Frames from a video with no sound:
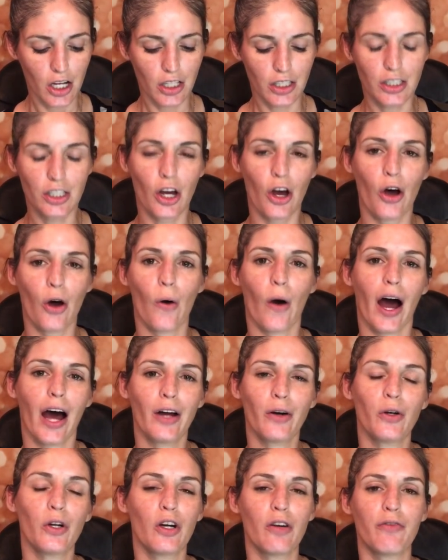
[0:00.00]
So
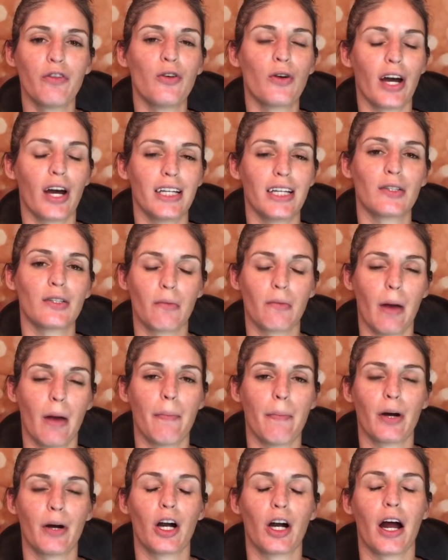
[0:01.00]
I don't know if you guys
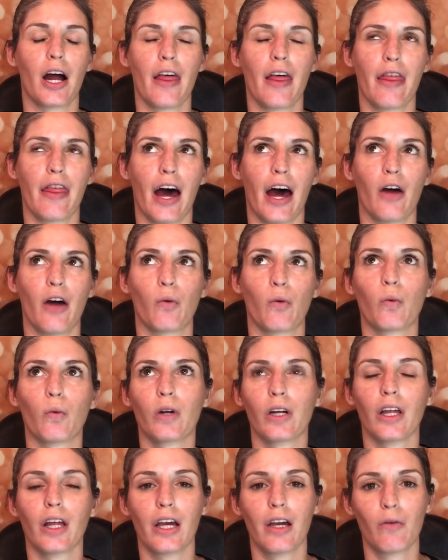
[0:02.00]
remember that
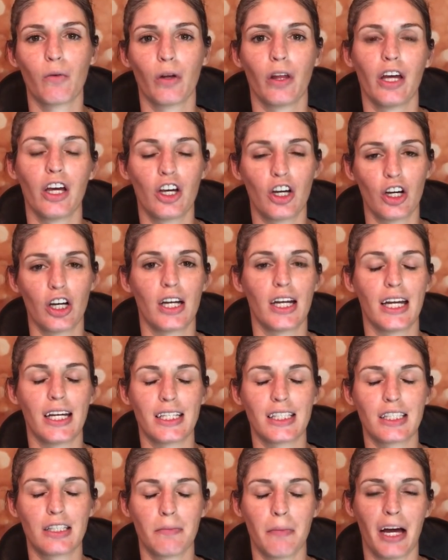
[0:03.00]
really, really good
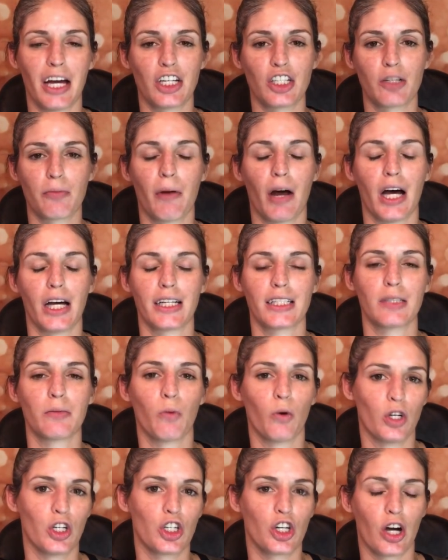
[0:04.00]
Smashbox
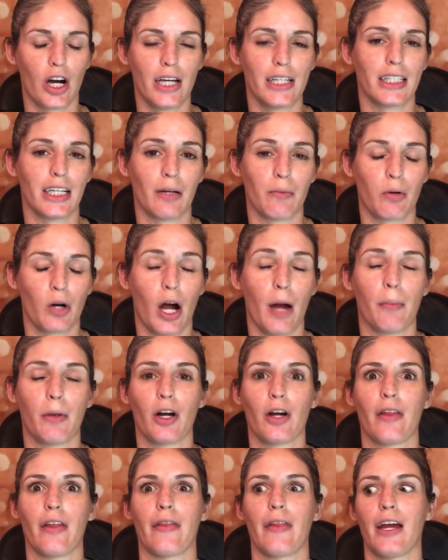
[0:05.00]
moisturizing
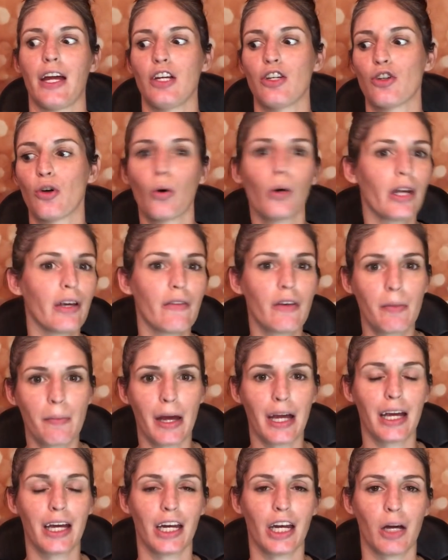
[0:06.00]
primer that they don't even
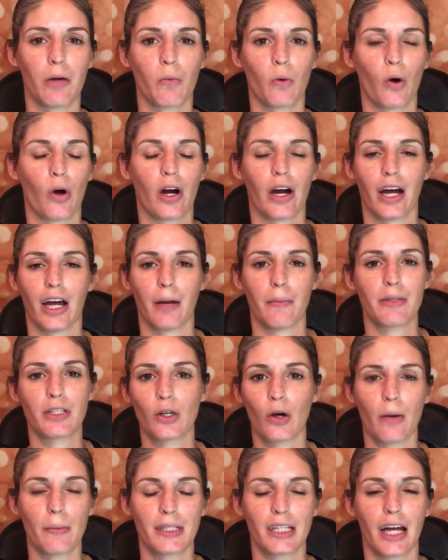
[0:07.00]
make anymore and I'm
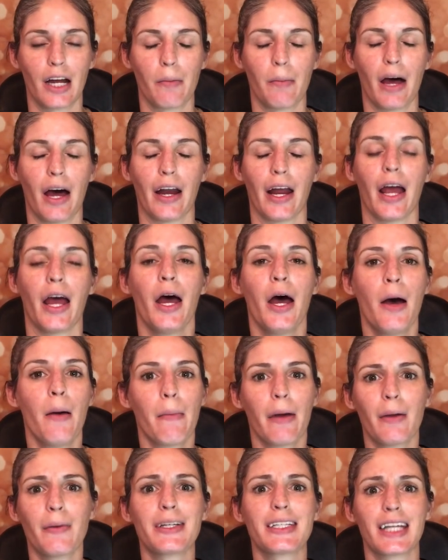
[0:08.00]
so upset about it,
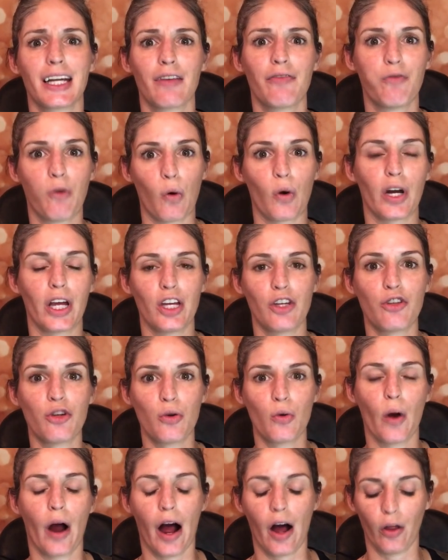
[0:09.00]
but it was like
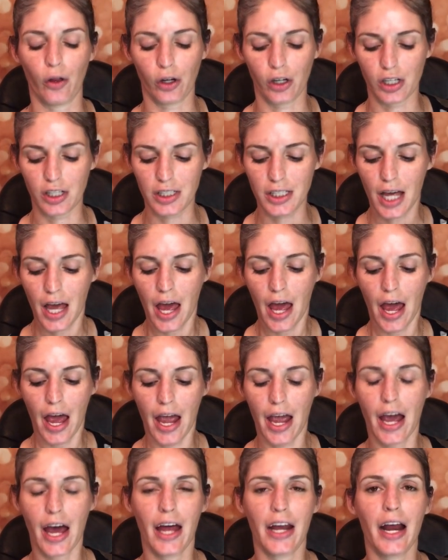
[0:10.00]
$42
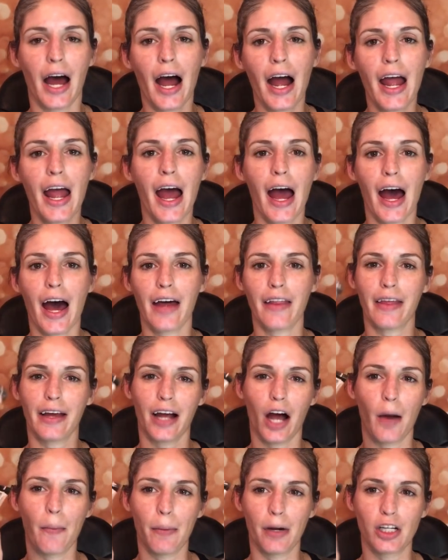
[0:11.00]
and I had
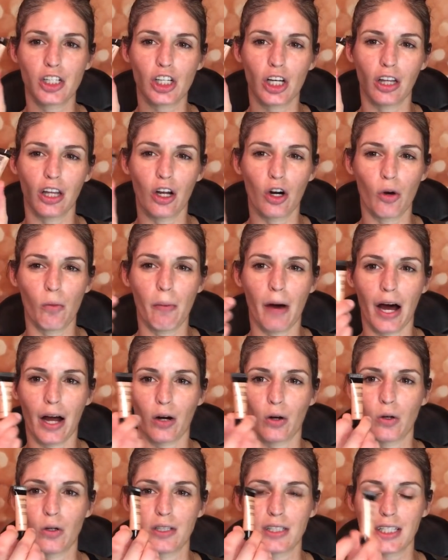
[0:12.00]
like a bunch of little
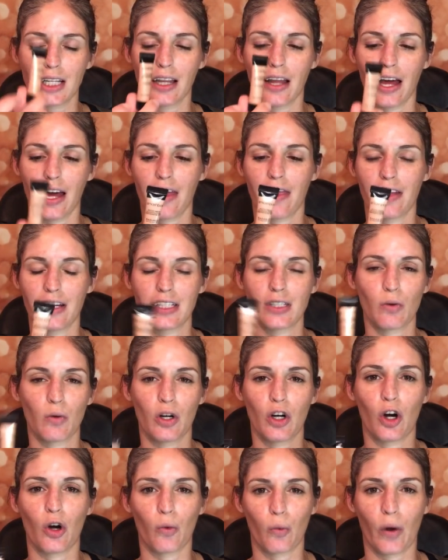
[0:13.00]
bottles like this
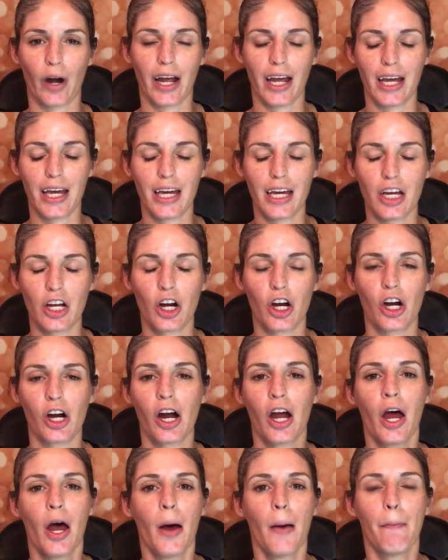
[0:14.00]
one right
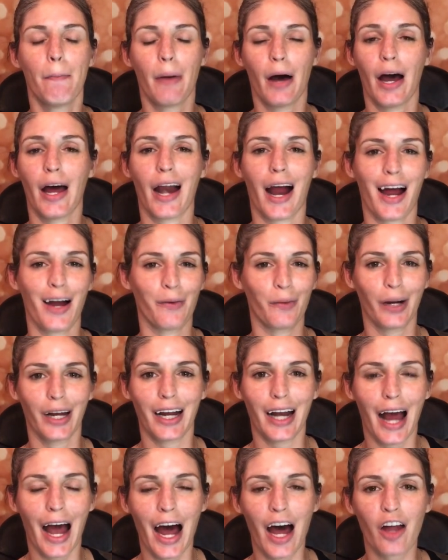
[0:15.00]
here, but I
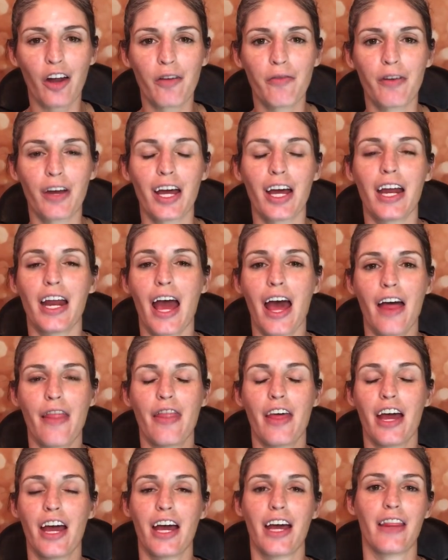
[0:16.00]
ran out of it
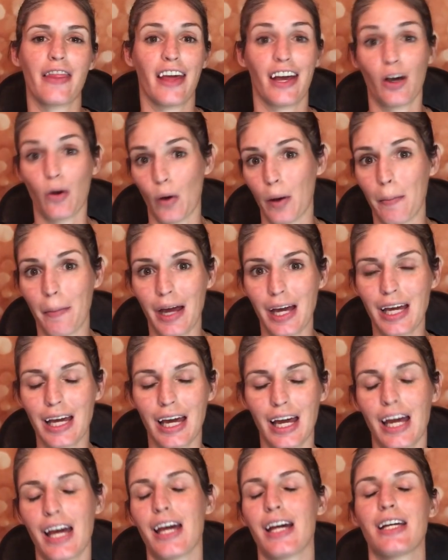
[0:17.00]
and then they quit
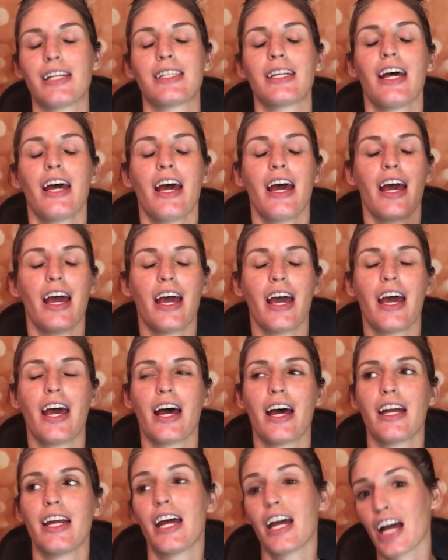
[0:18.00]
making it
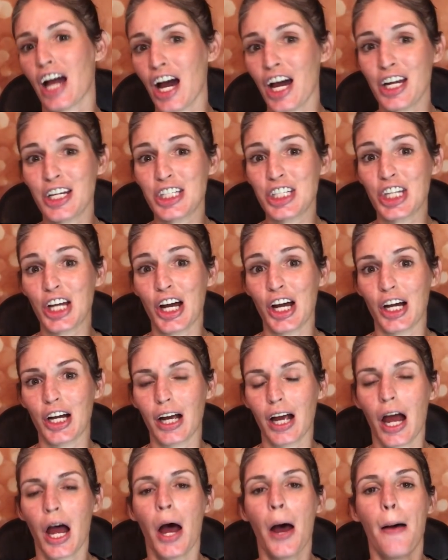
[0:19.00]
and it kind of
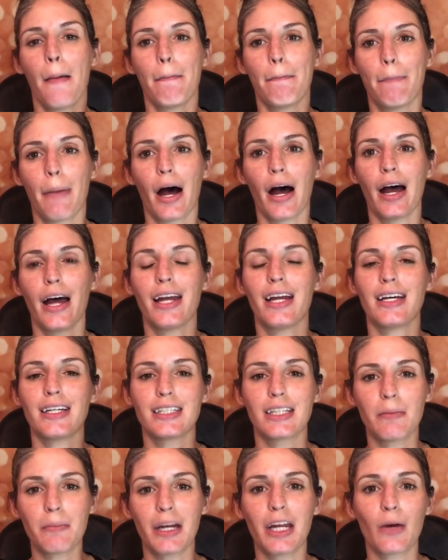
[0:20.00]
stunk
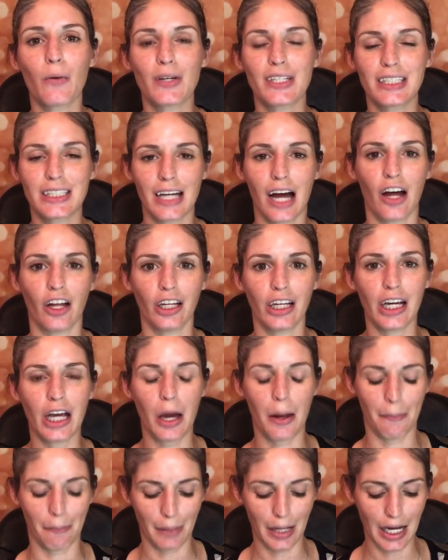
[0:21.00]
but somebody was
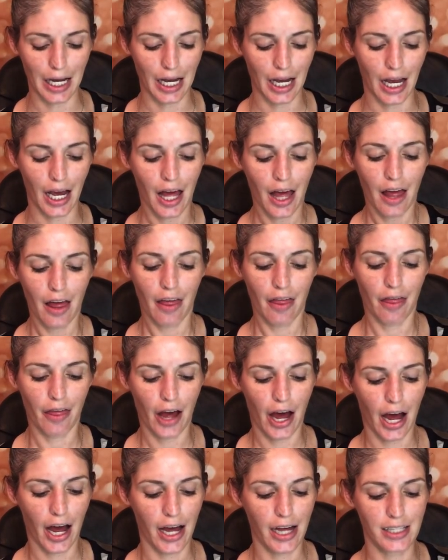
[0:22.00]
telling me
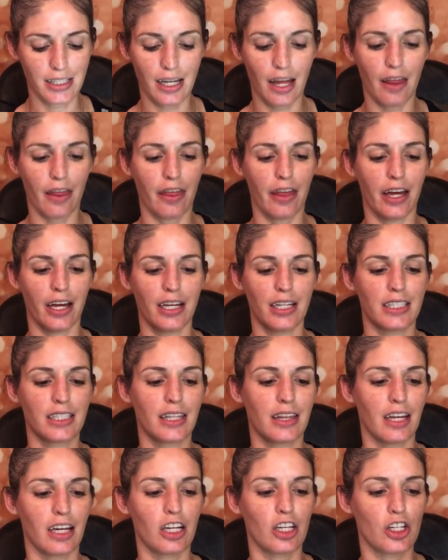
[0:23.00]
that
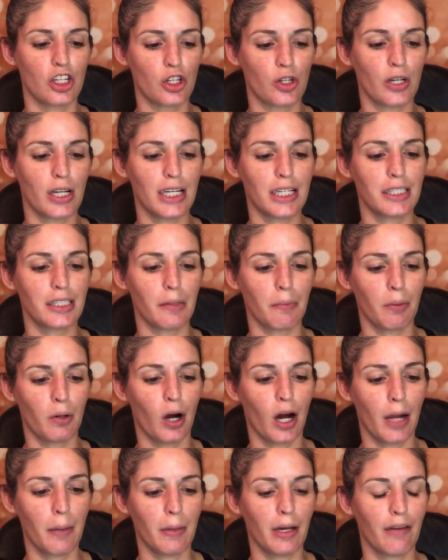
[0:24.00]
this, the Catrice
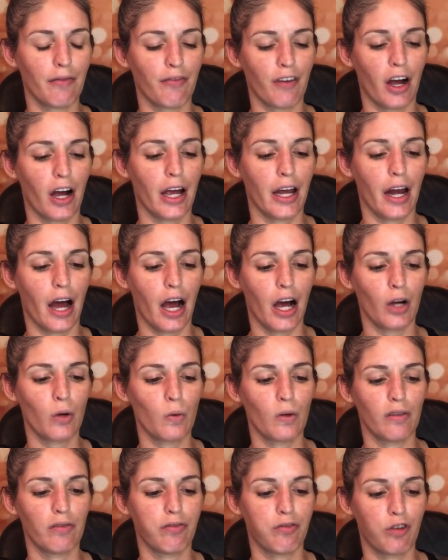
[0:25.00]
Prime and Fine
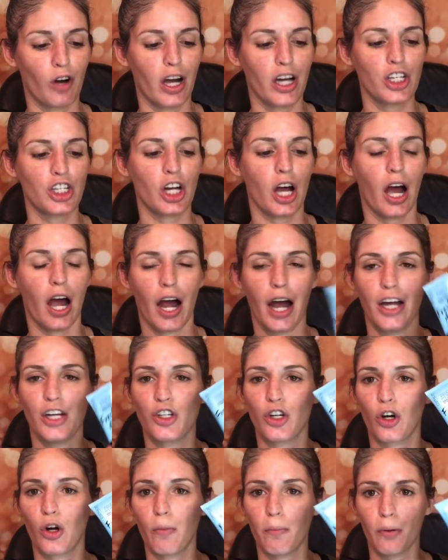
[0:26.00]
Aqua Fresh
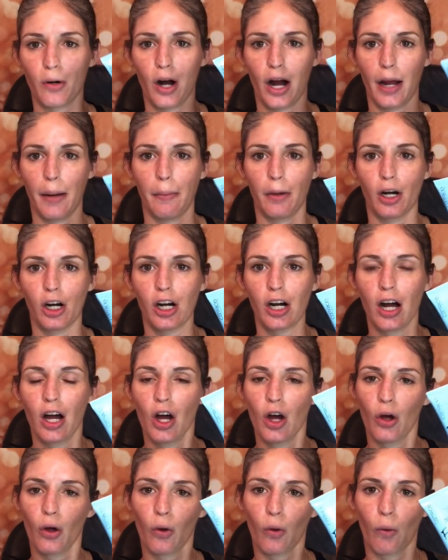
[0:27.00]
Hydro Primer
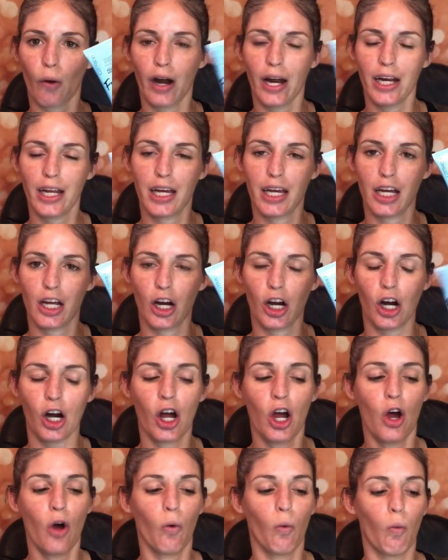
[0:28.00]
right
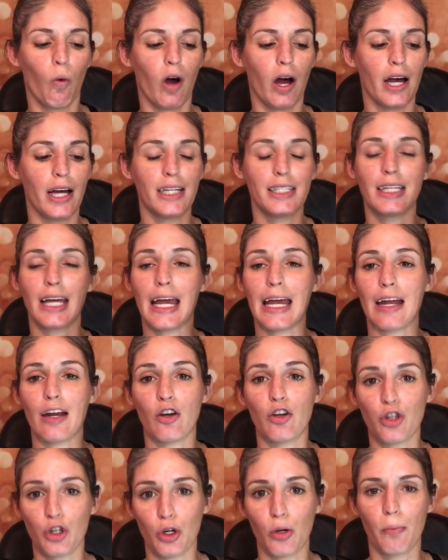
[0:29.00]
here was
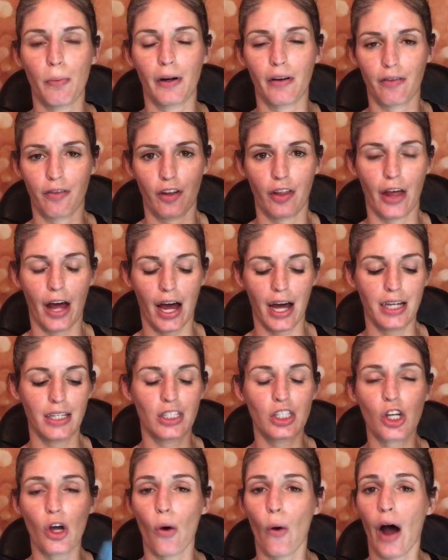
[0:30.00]
a dupe for
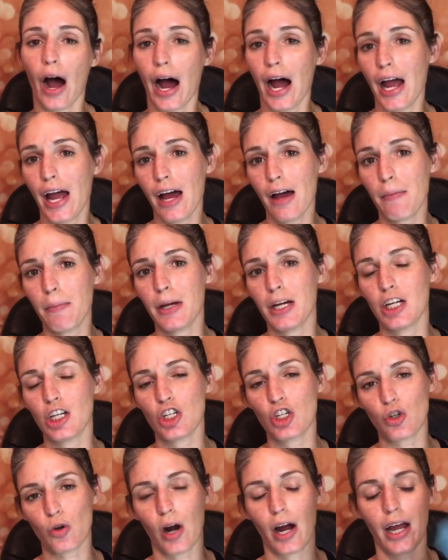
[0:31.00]
that. So I have
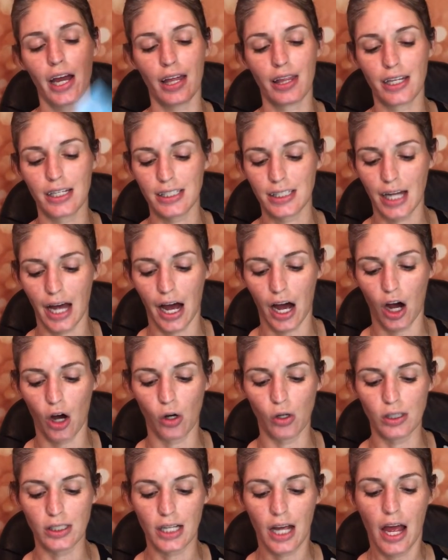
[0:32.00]
been trying this
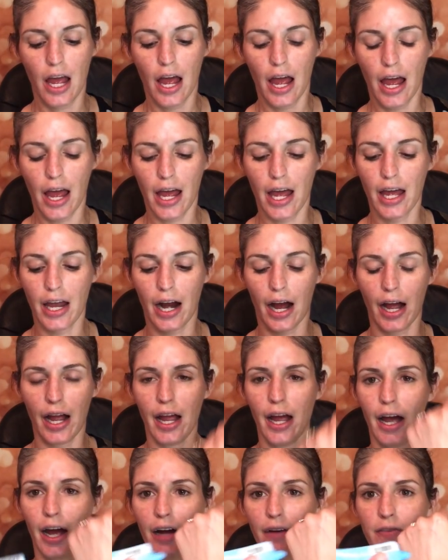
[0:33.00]
out and
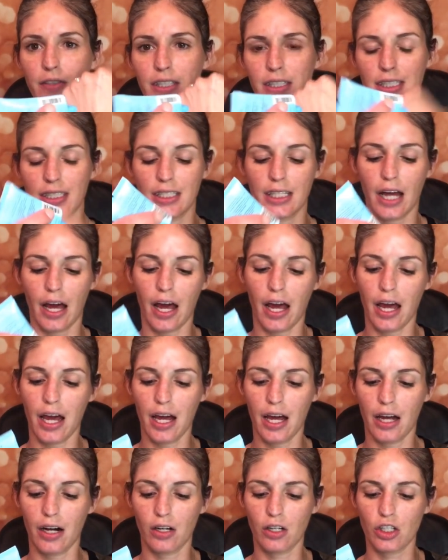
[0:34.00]
I have to
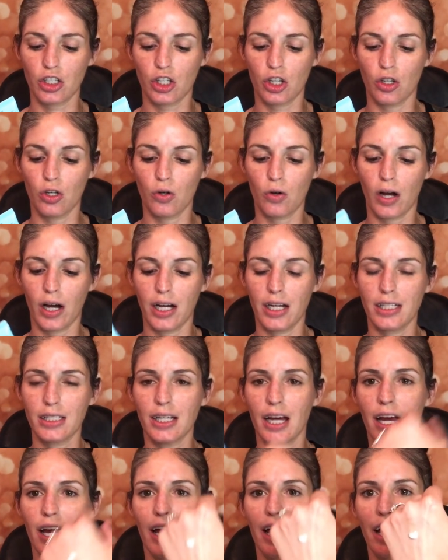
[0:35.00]
say, and I'll show you
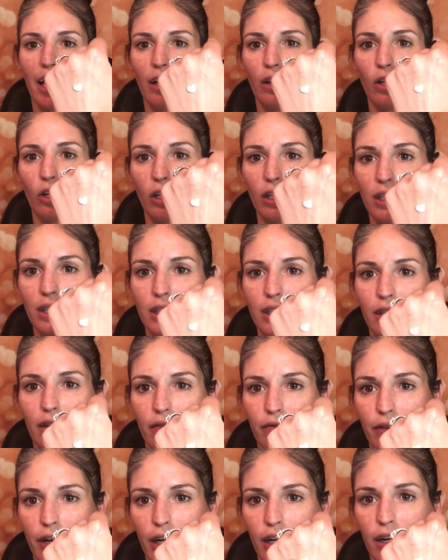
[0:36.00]
guys, it looks
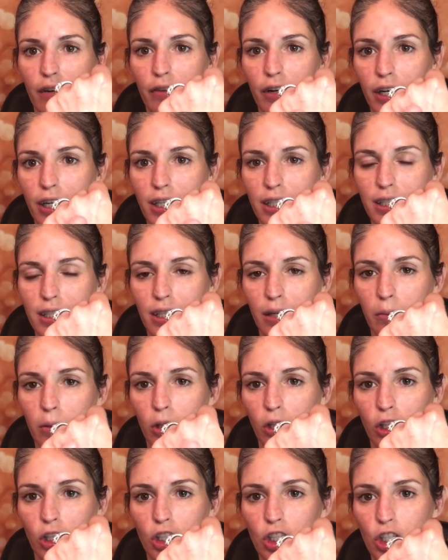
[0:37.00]
very, very
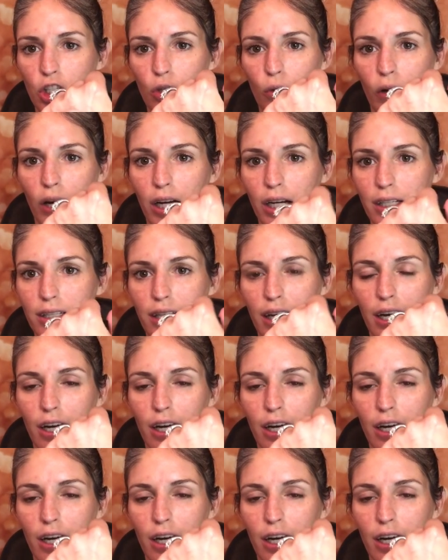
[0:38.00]
similar to it.